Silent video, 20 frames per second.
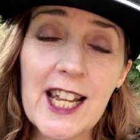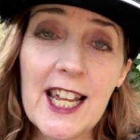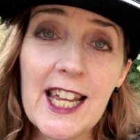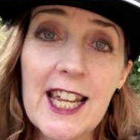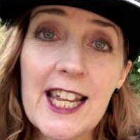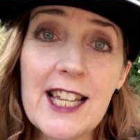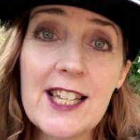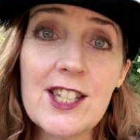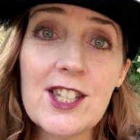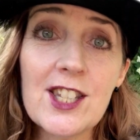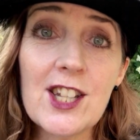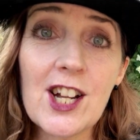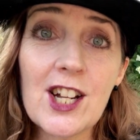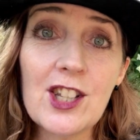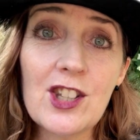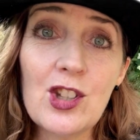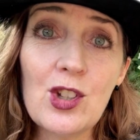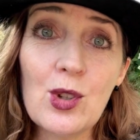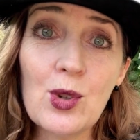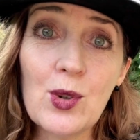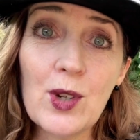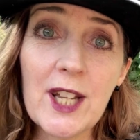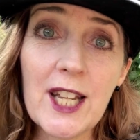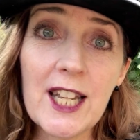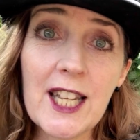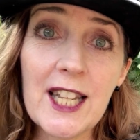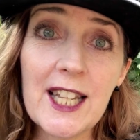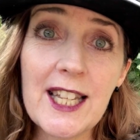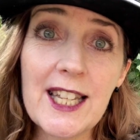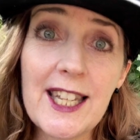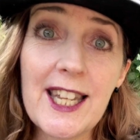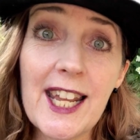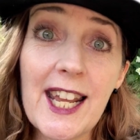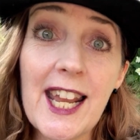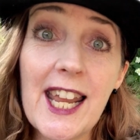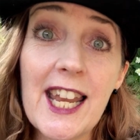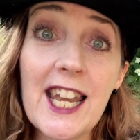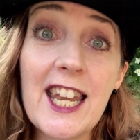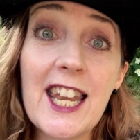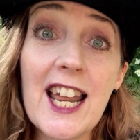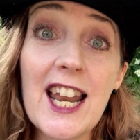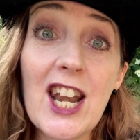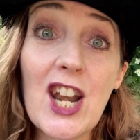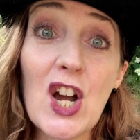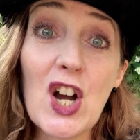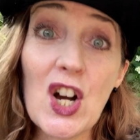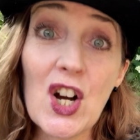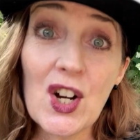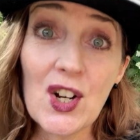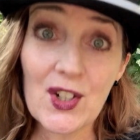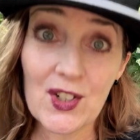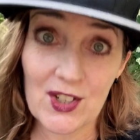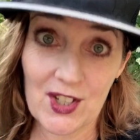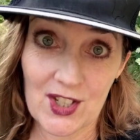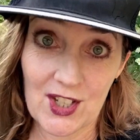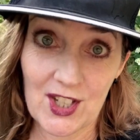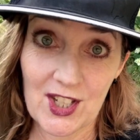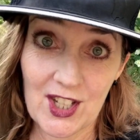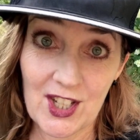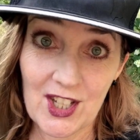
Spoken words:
he start digging the nose.